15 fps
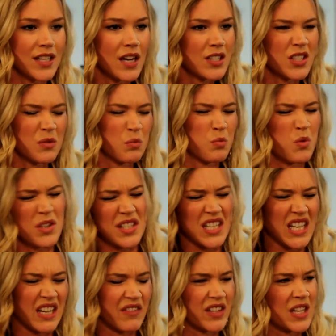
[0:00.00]
I just
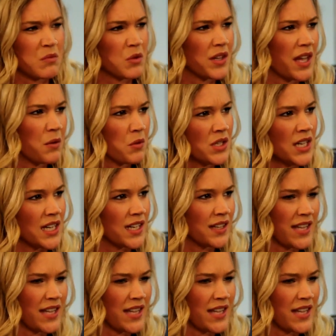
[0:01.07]
wasn't giving them what they wanted,